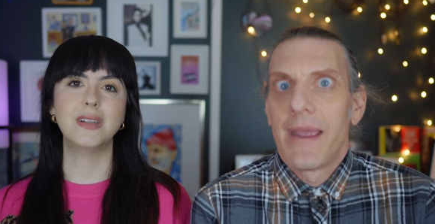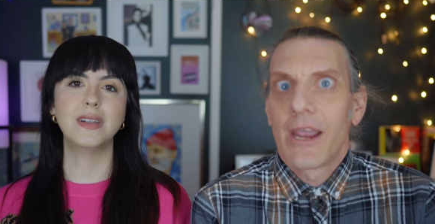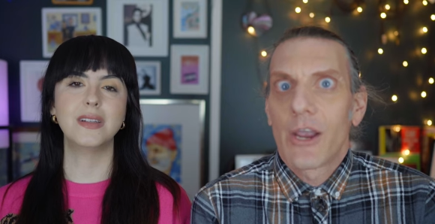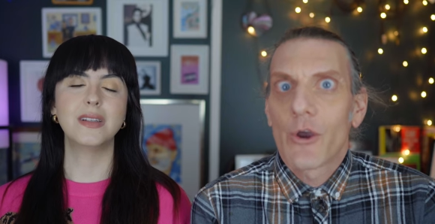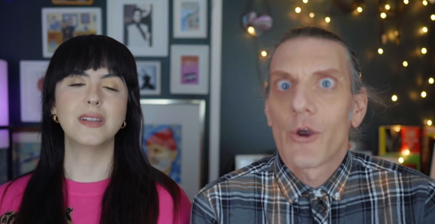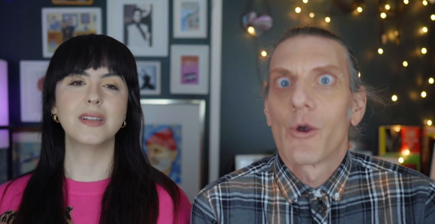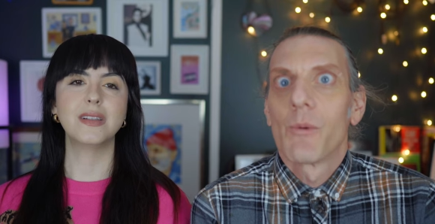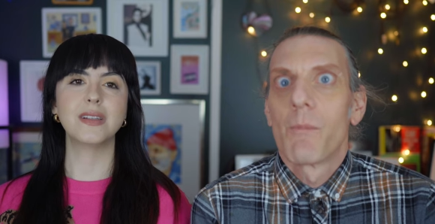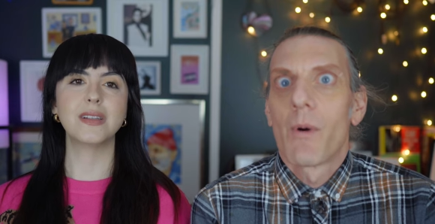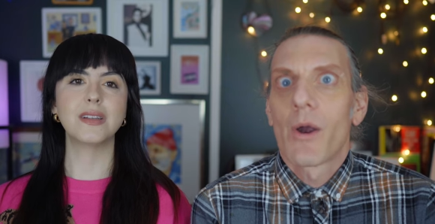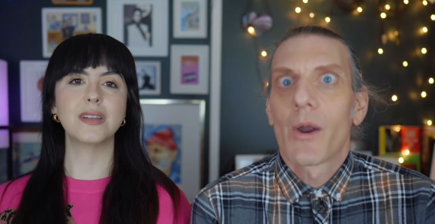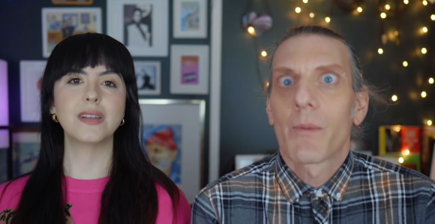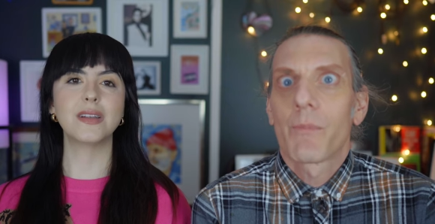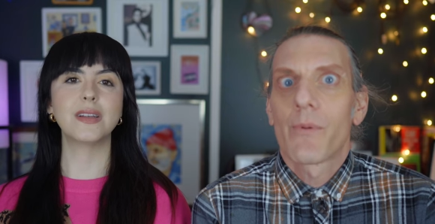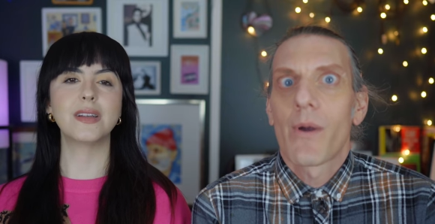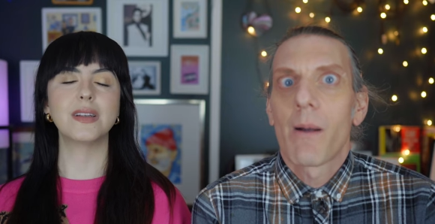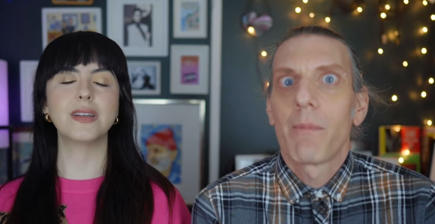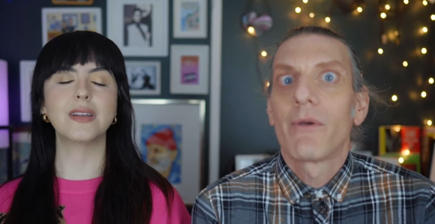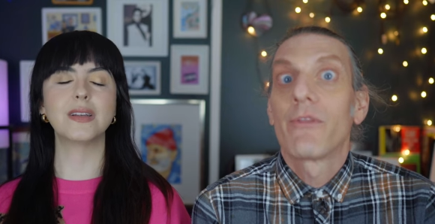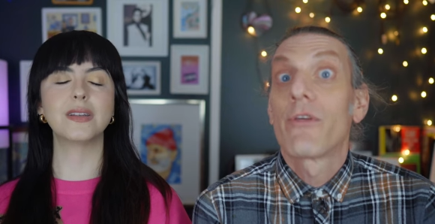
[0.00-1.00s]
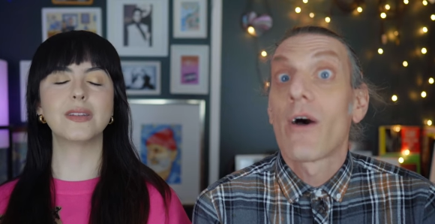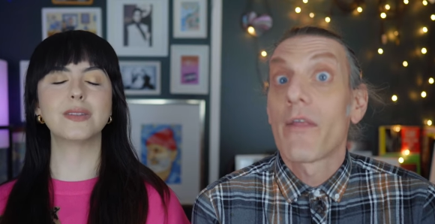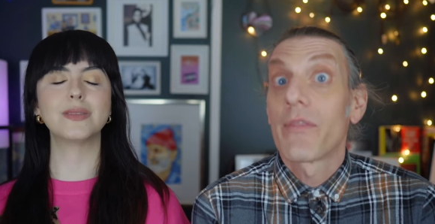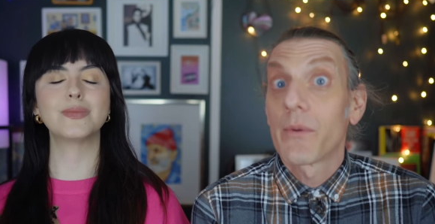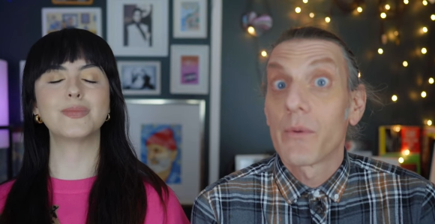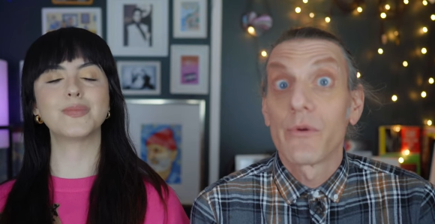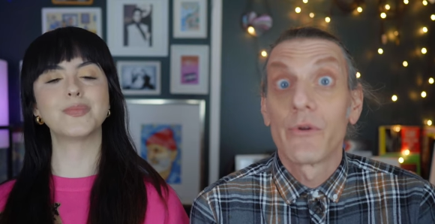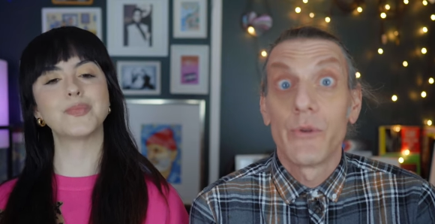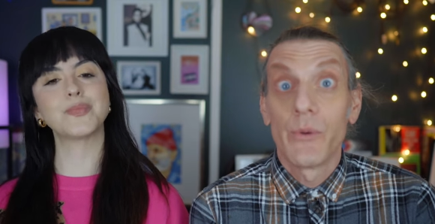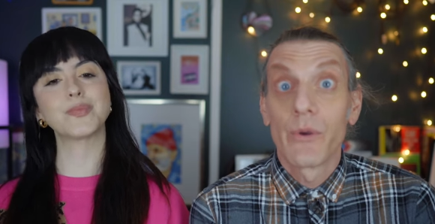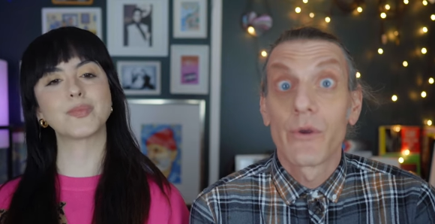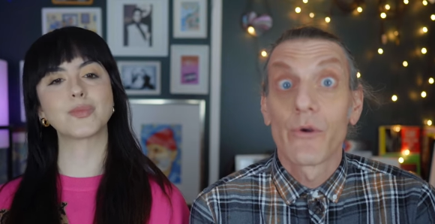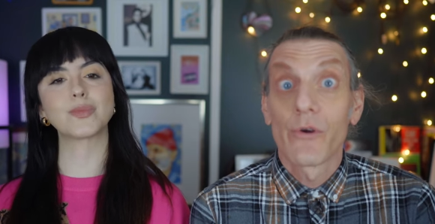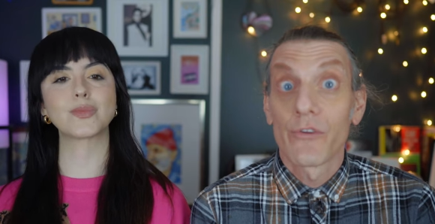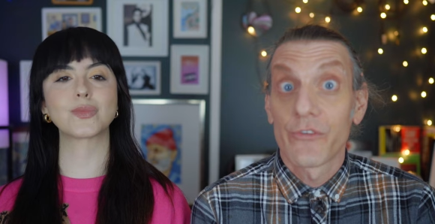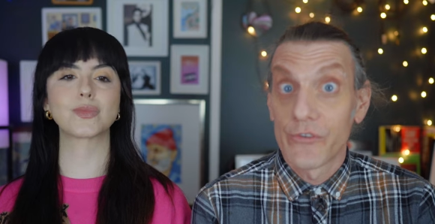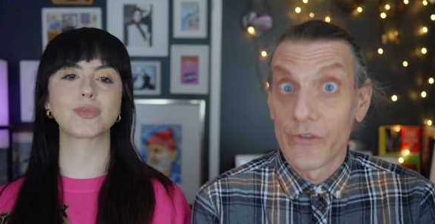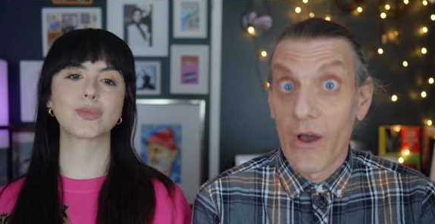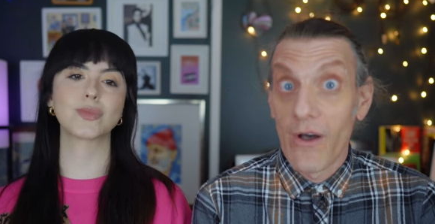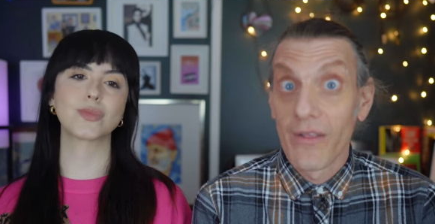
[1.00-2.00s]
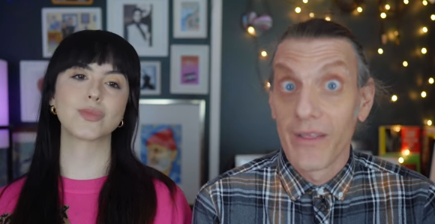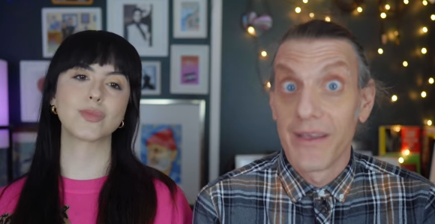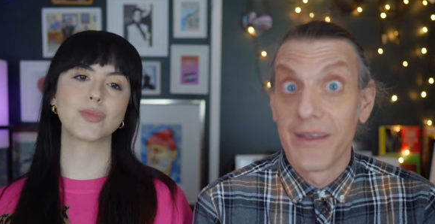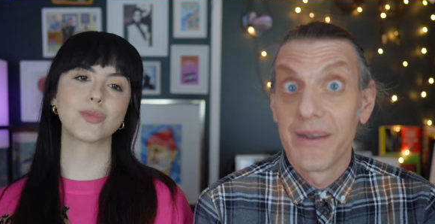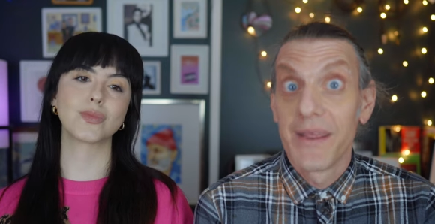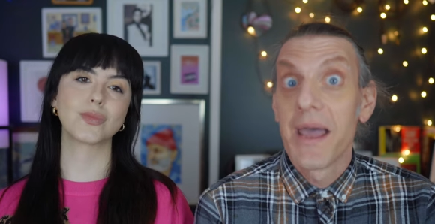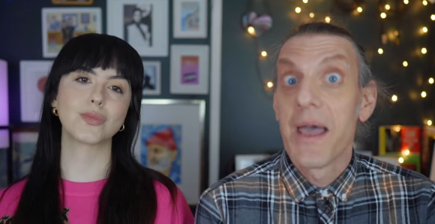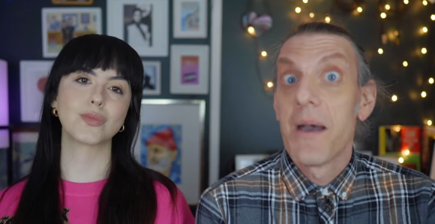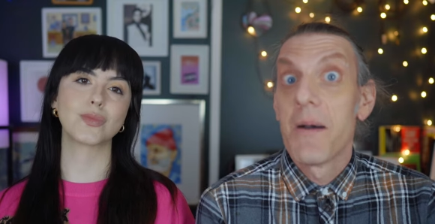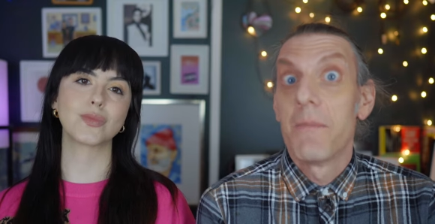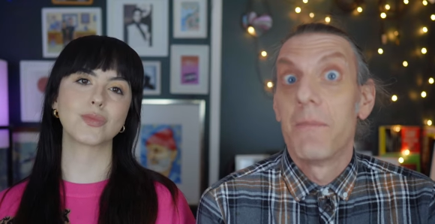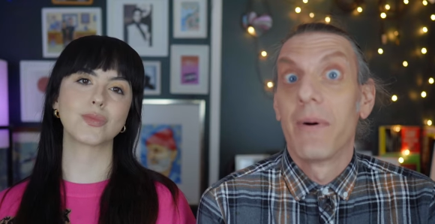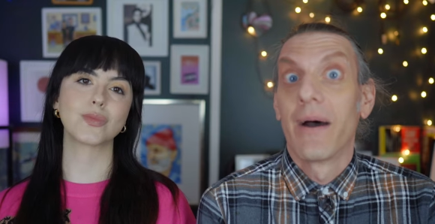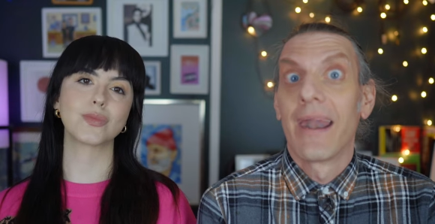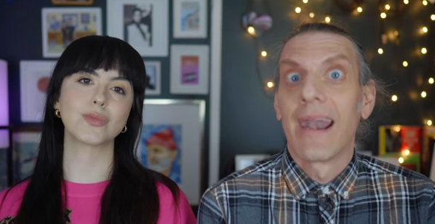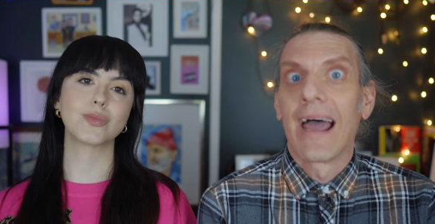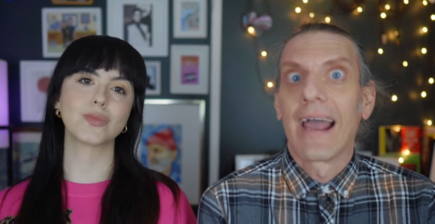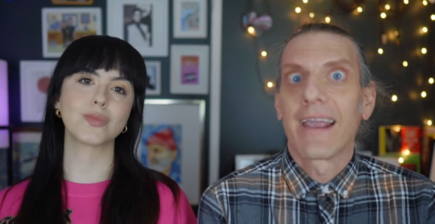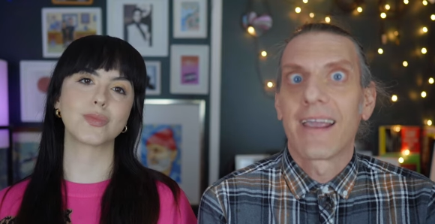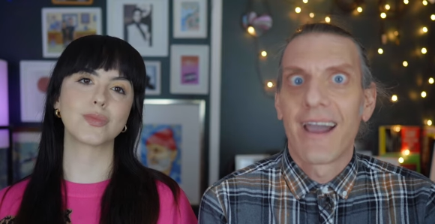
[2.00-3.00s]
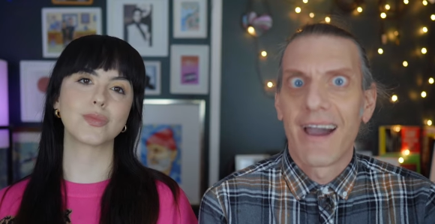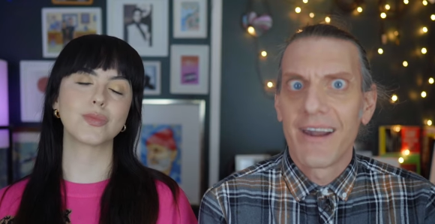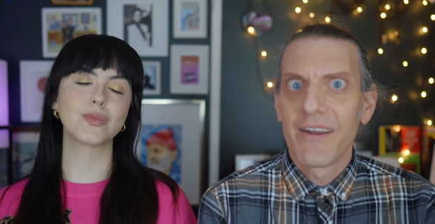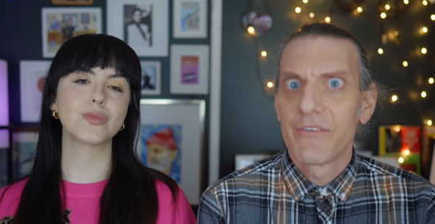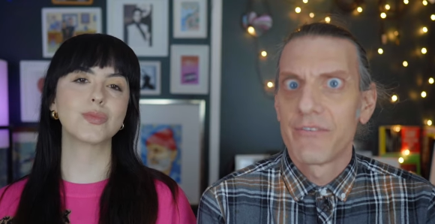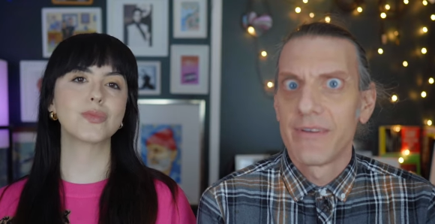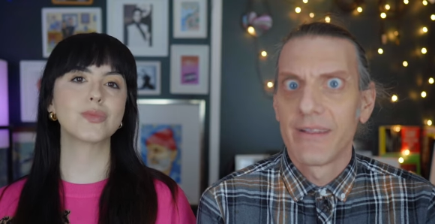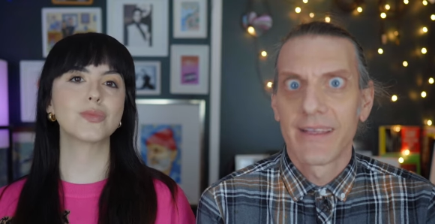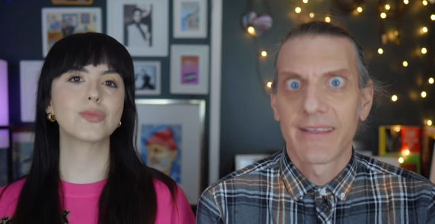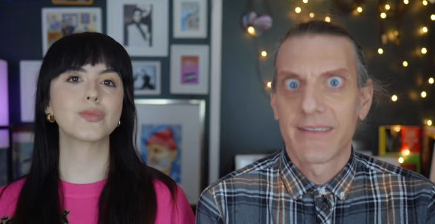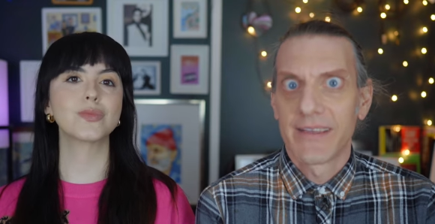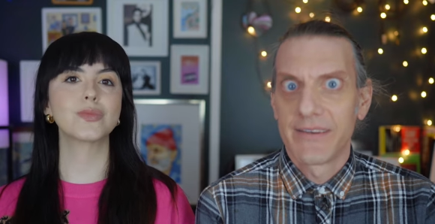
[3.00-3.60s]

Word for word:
Speaker 1: Make Her Mark probably thought they were doing her solid, but I kind of feel like